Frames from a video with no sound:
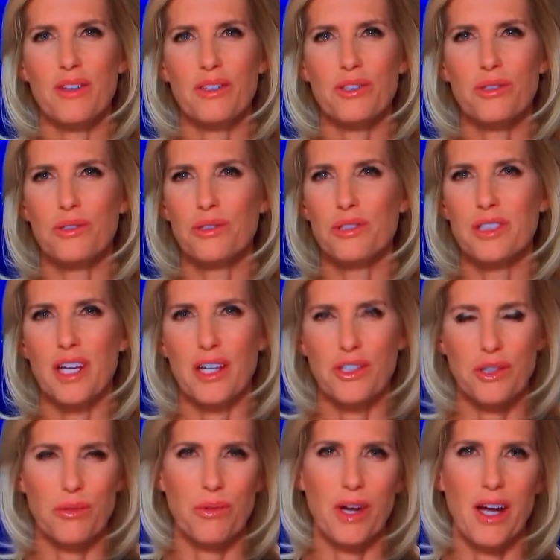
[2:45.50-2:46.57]
schools
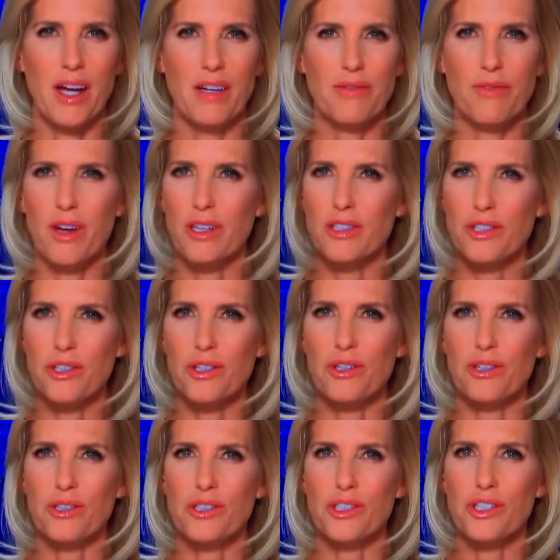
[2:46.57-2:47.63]
nationwide, Falls
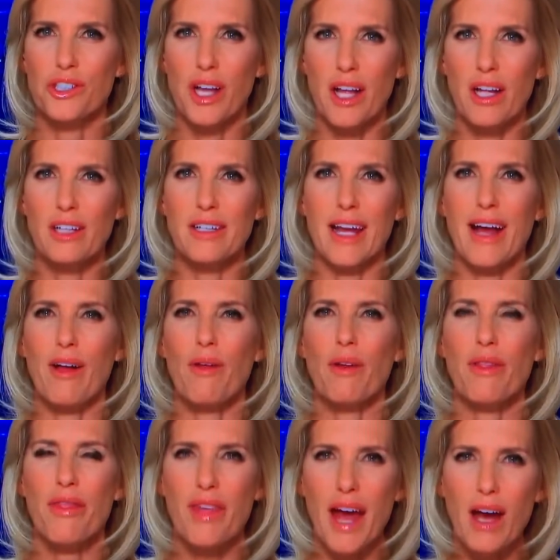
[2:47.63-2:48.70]
Church shelled out
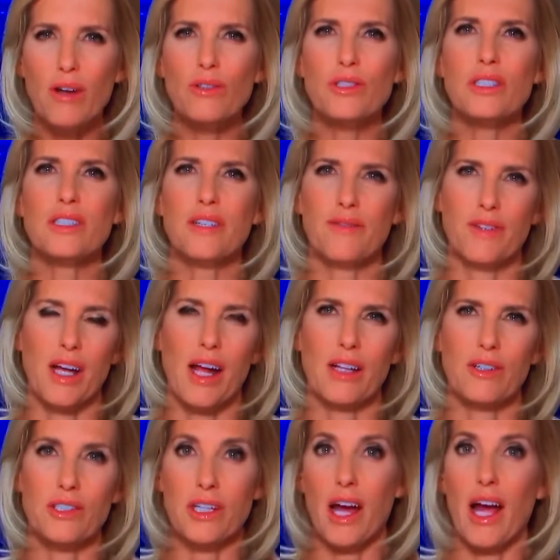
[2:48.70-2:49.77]
thousands of
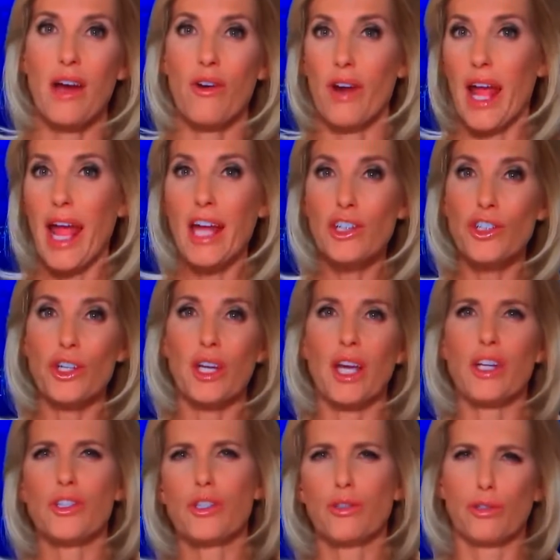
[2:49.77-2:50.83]
dollars to hire an
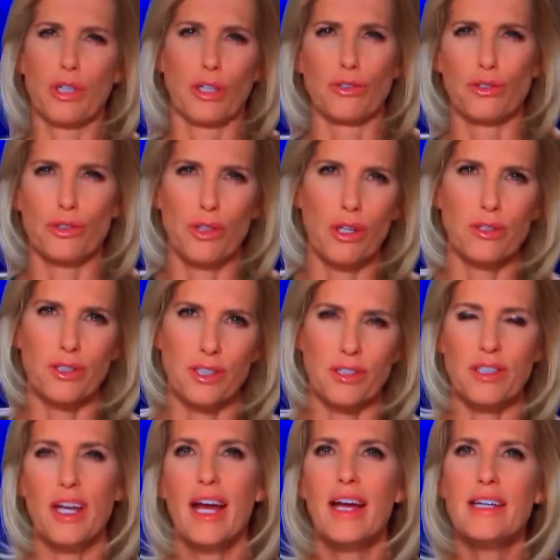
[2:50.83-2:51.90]
educational consultant
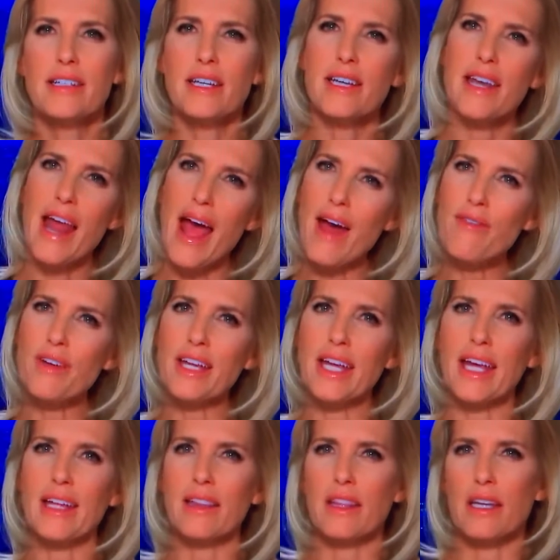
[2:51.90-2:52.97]
to
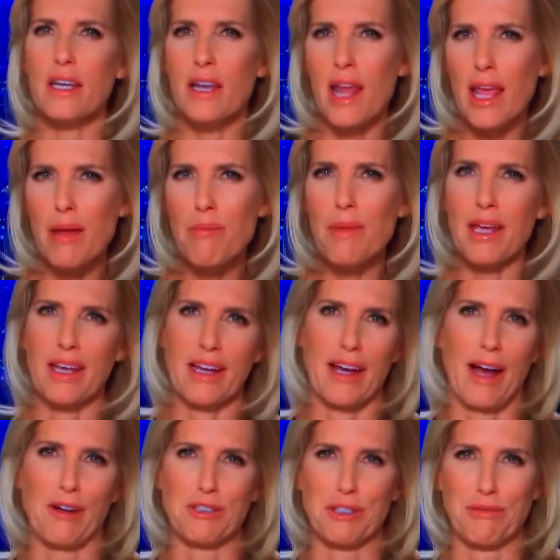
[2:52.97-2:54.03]
navigate the naming
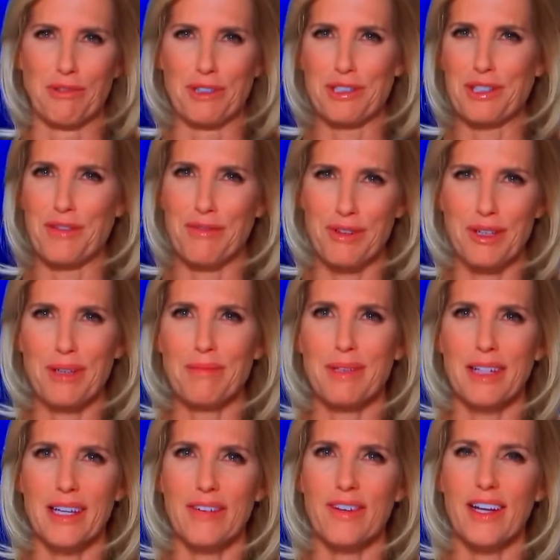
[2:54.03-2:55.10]
controversy, if you can
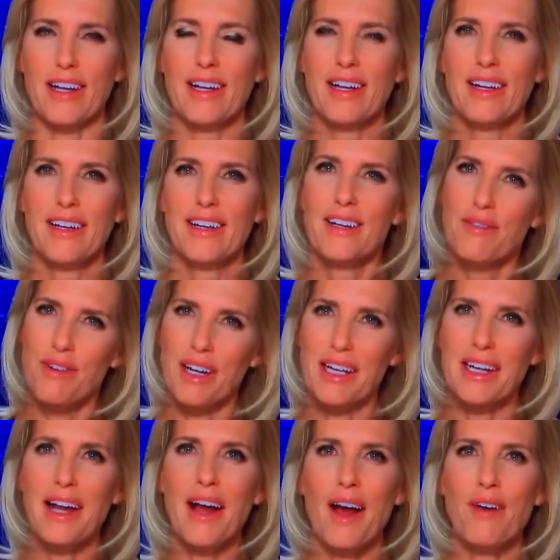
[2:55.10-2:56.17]
believe it. Funny
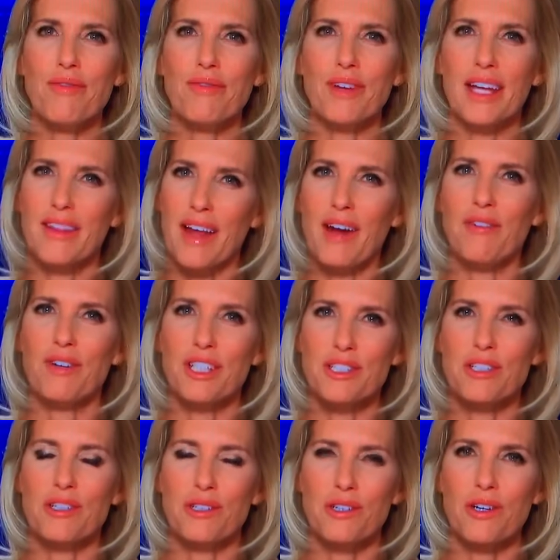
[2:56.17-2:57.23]
enough, in that
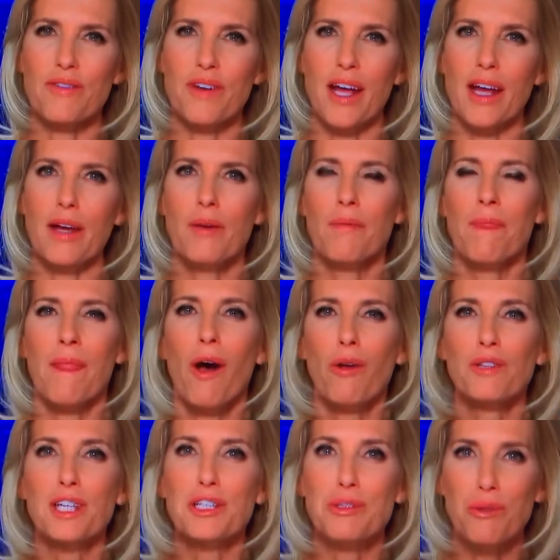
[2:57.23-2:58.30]
recent survey,
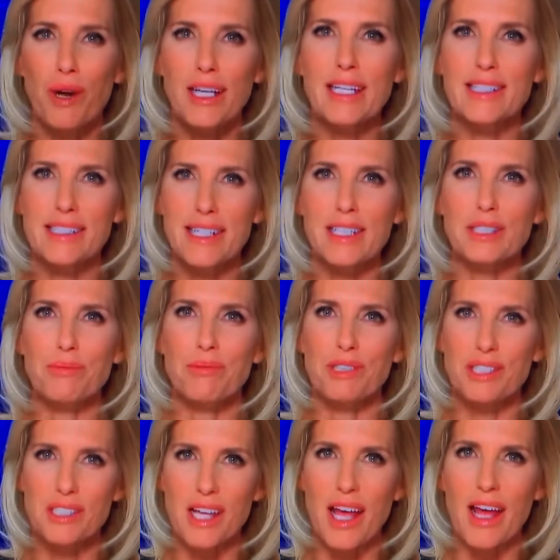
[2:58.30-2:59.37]
only 26%
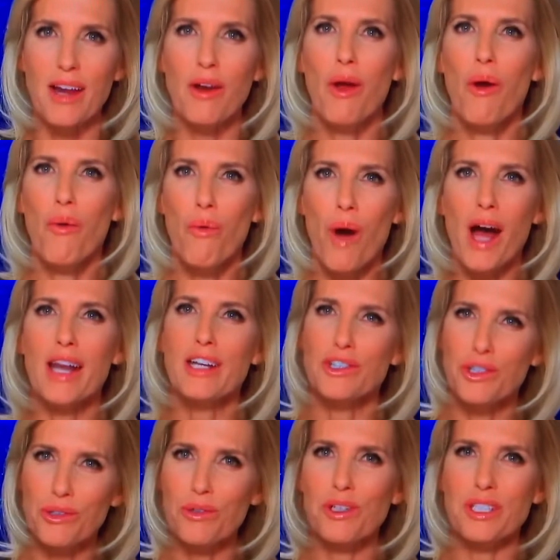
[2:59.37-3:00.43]
wanted
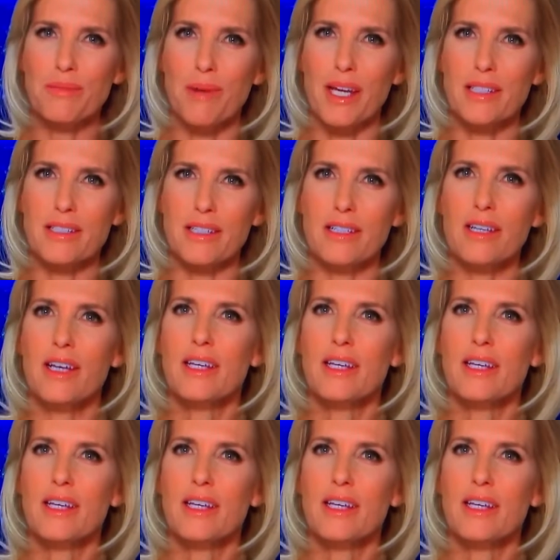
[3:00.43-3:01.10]
George Mason